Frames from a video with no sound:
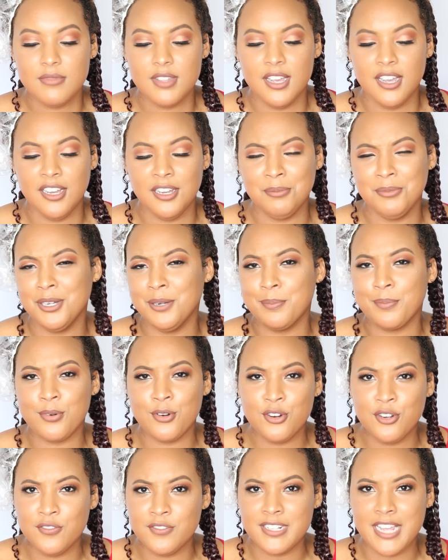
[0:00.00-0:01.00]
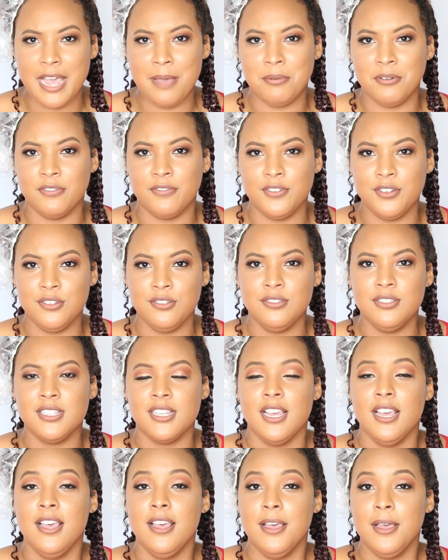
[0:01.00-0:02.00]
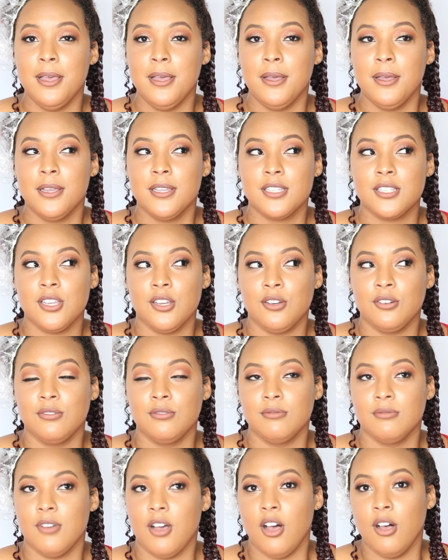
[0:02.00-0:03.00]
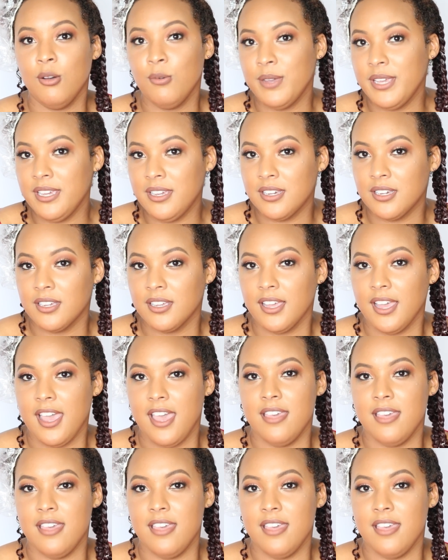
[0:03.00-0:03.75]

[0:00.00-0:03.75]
approved type of foods, so all week.